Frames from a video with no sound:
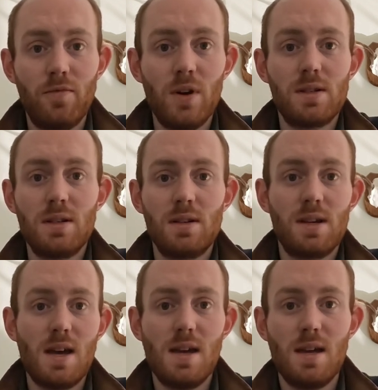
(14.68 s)
First thing to
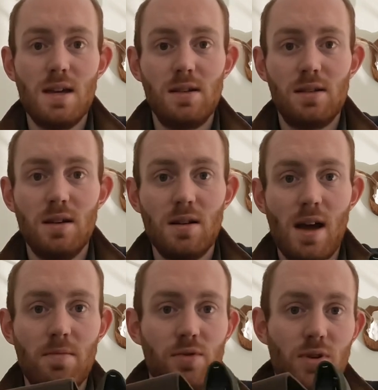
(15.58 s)
say is
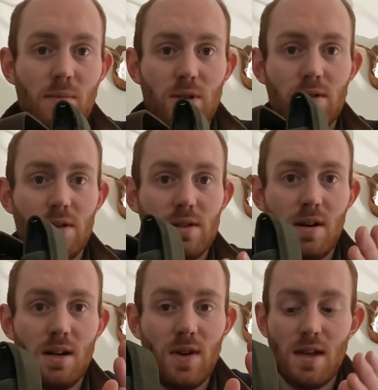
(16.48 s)
that strapped onto the
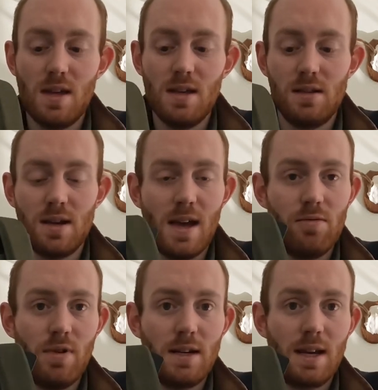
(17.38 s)
side of it is a
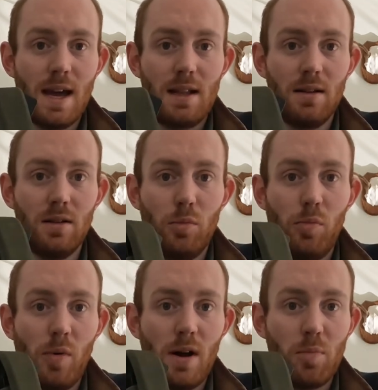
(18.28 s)
red kettle
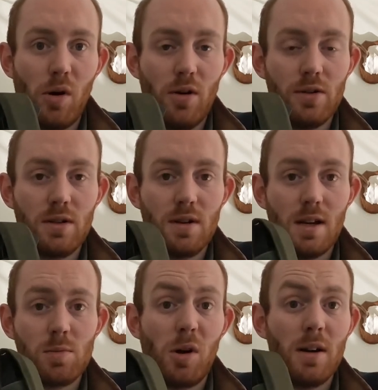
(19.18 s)

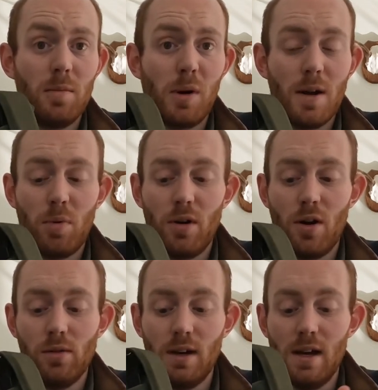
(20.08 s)
bipod, Spartan bipod
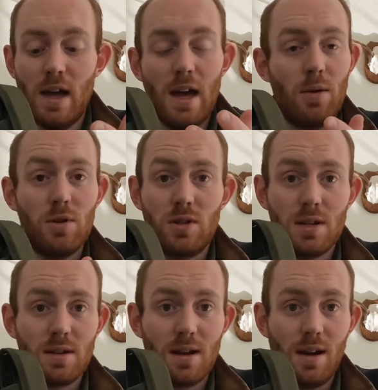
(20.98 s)
holder, which
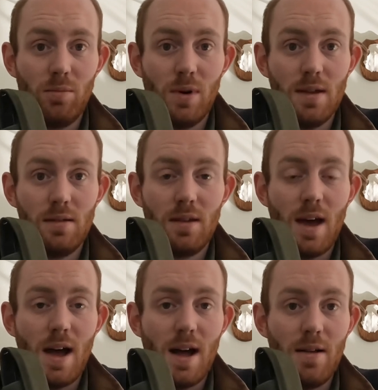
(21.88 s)
doesn't come with
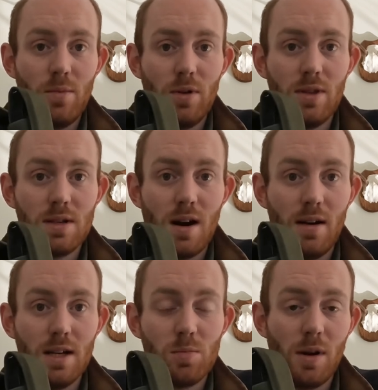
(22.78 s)
this
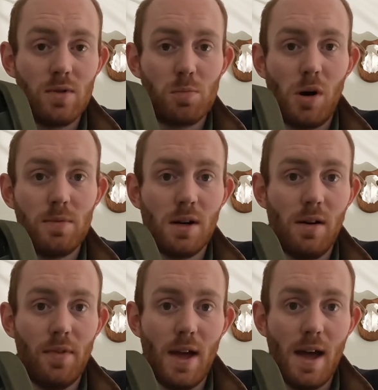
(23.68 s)
harness, but I've just popped it
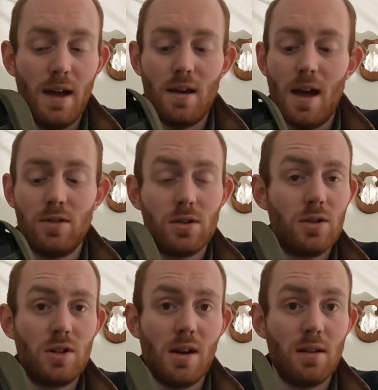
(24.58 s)
on there just
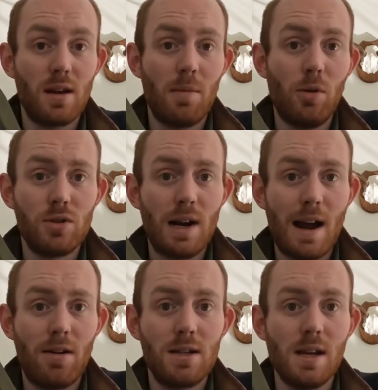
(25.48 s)
to show you the kind of
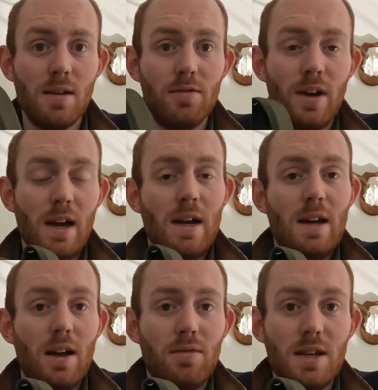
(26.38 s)
modularity
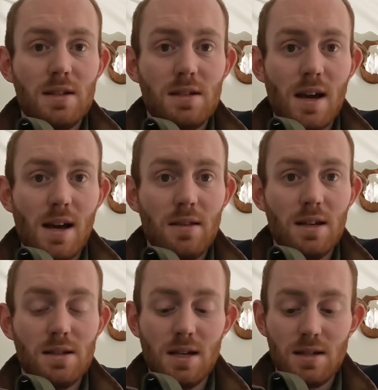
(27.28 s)
of
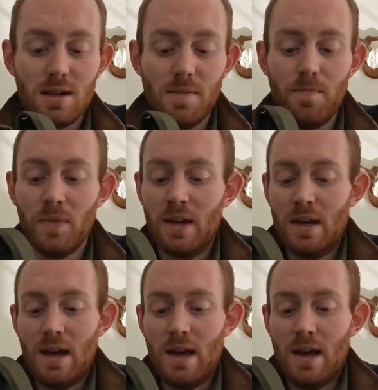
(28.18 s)
this system.